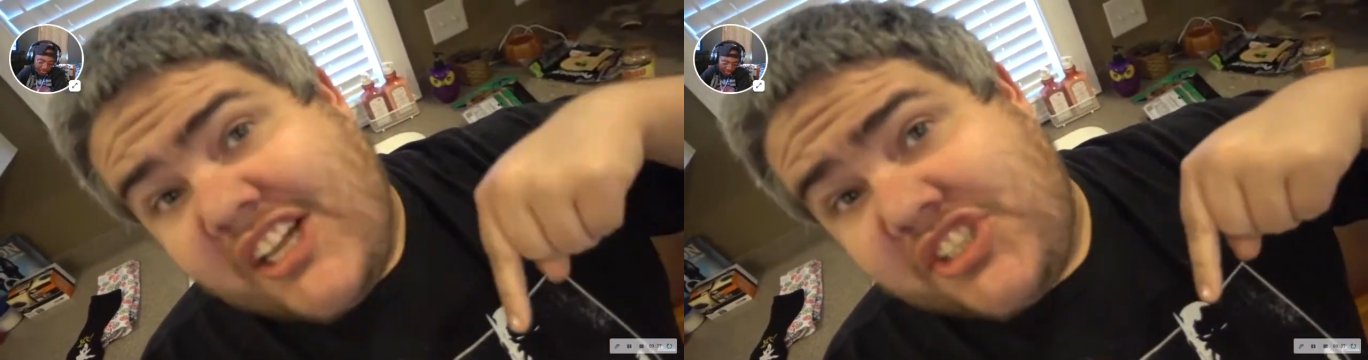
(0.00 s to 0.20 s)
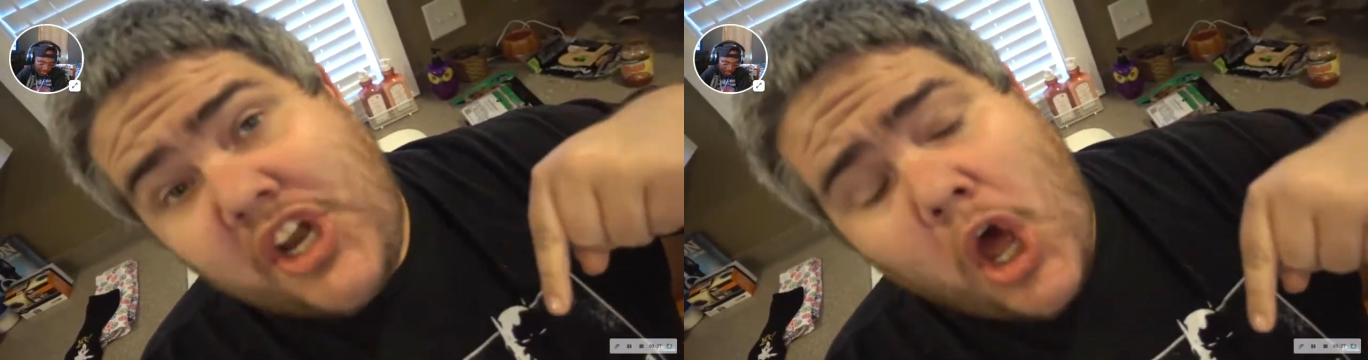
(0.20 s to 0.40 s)

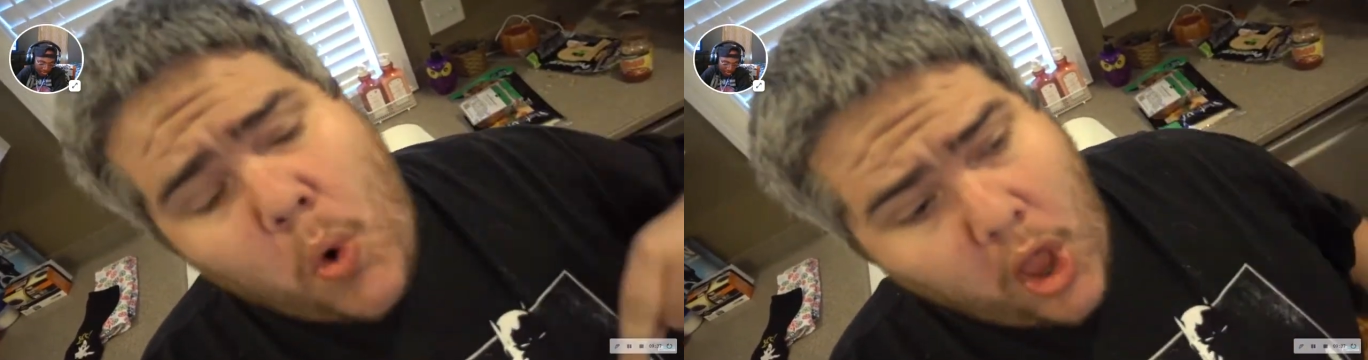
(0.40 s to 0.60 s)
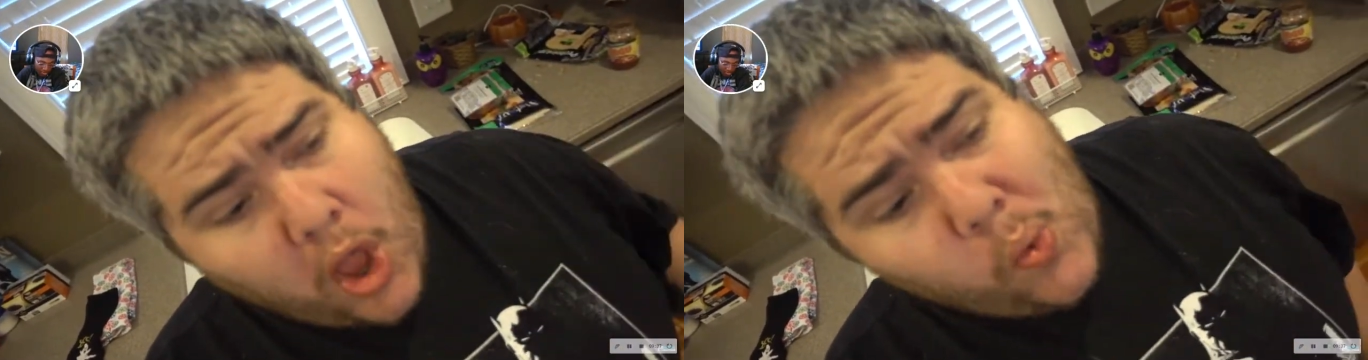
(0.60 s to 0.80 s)
us
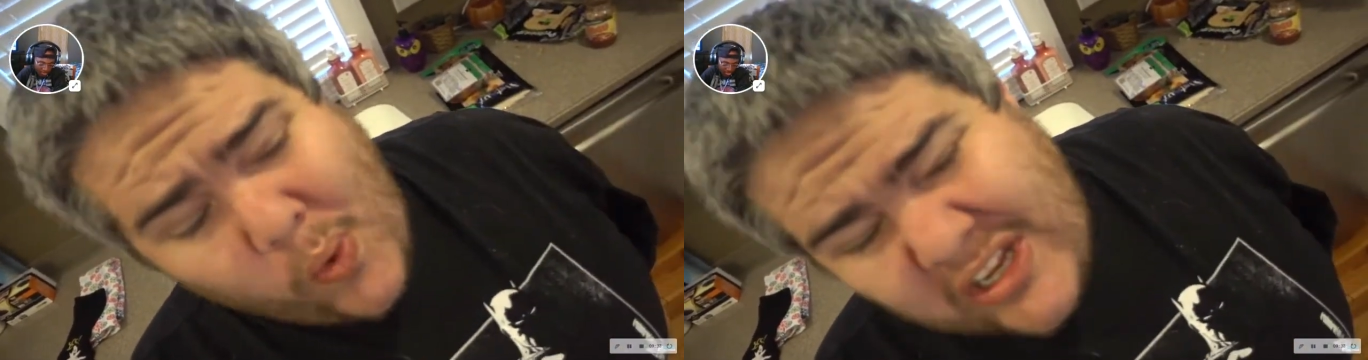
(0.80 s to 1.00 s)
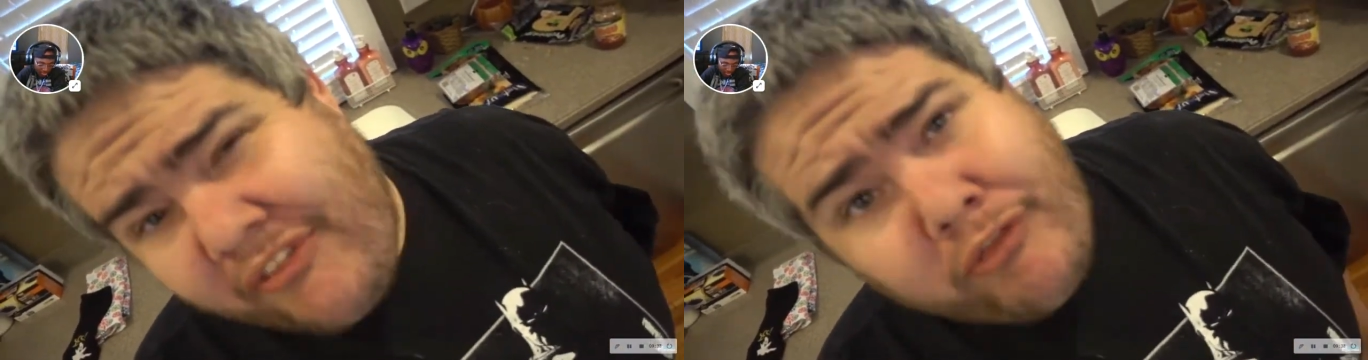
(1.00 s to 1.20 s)
know
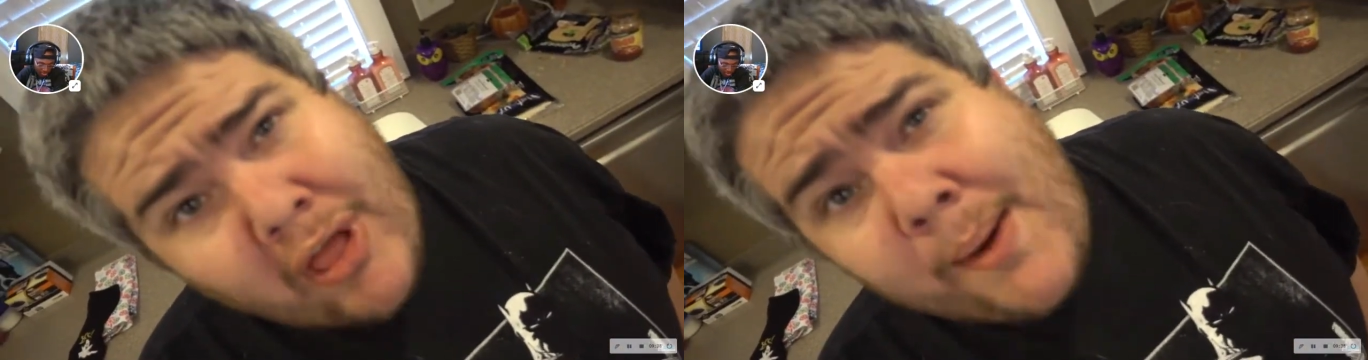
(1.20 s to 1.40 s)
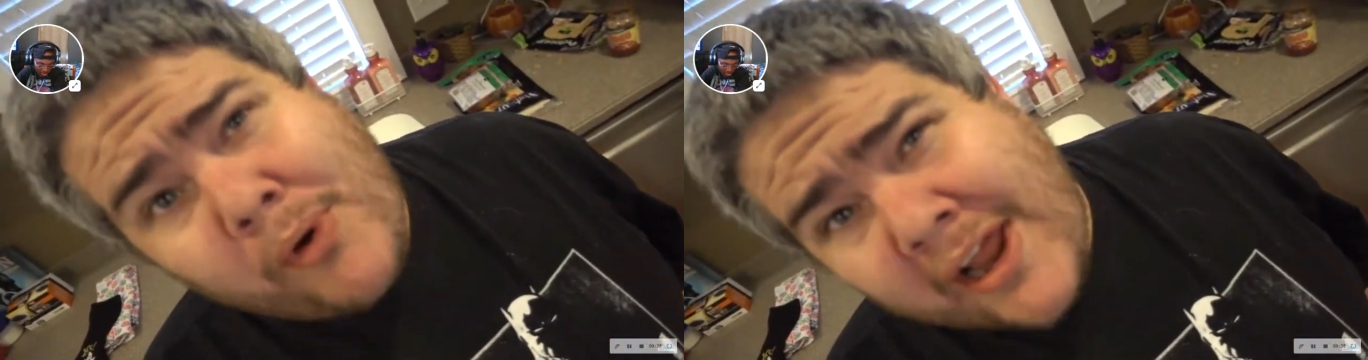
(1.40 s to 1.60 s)
which
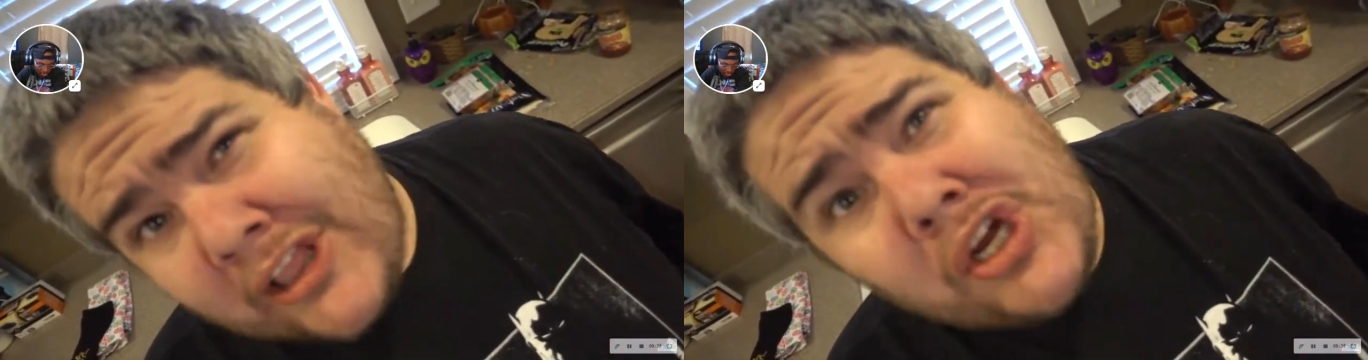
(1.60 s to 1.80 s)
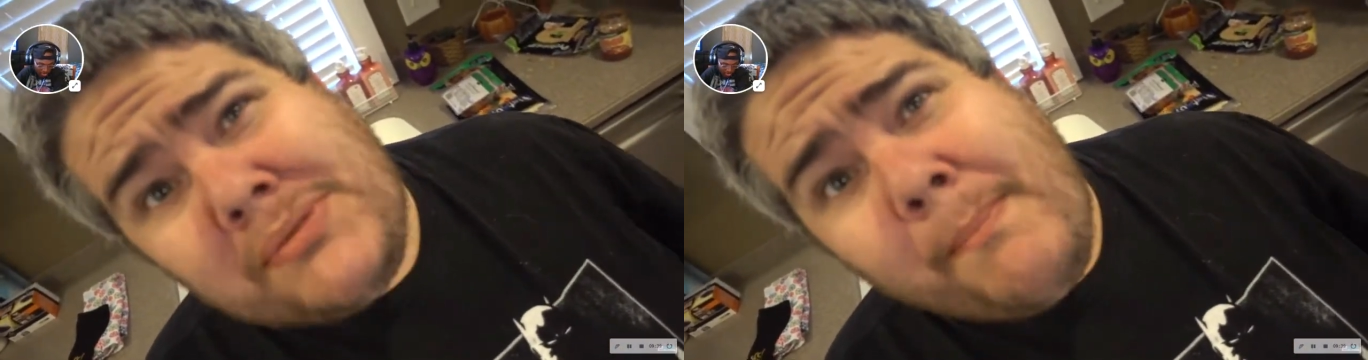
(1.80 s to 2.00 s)

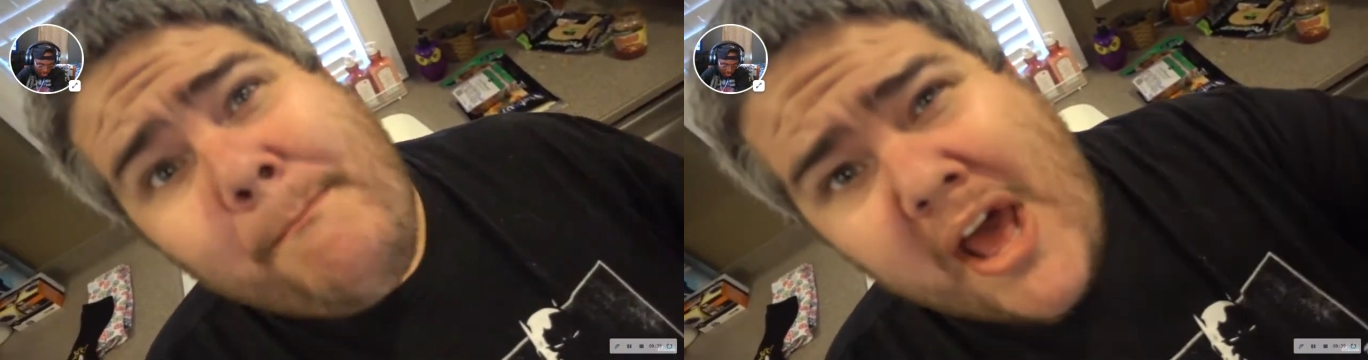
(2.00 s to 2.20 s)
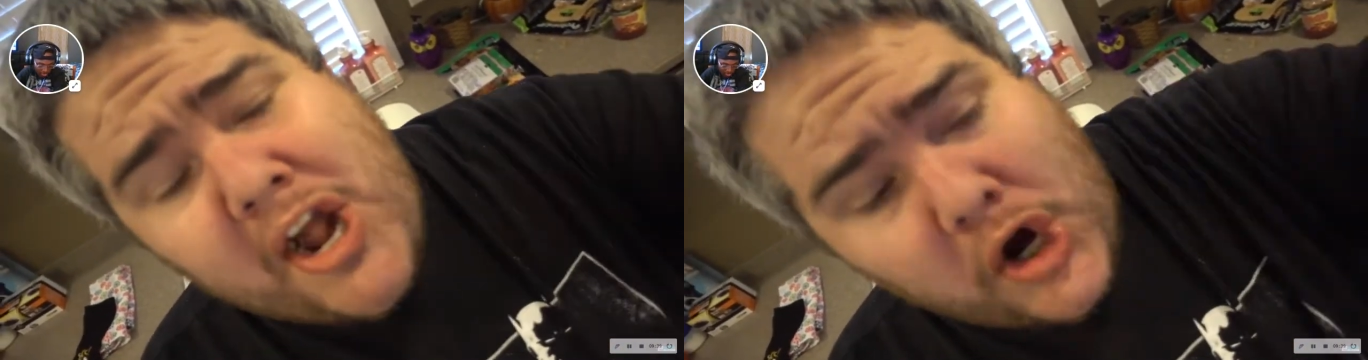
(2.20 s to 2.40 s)
flatbread looks
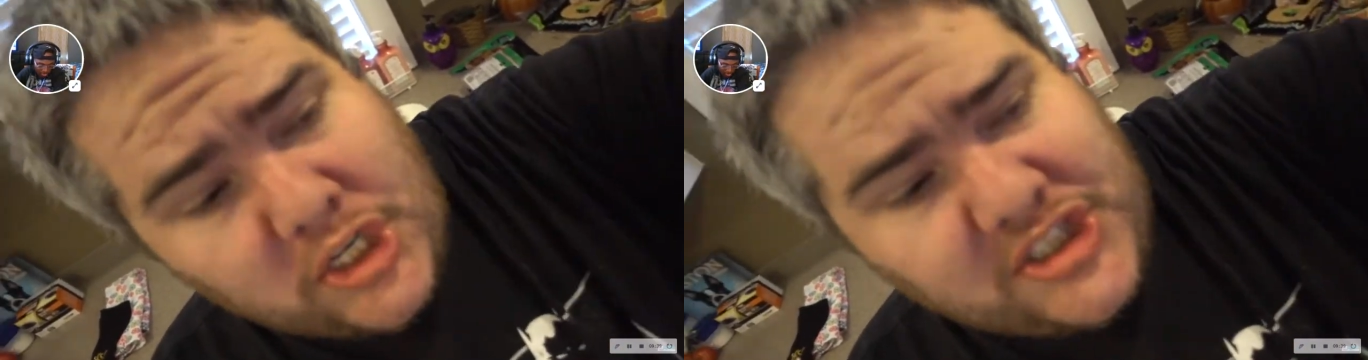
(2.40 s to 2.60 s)
better.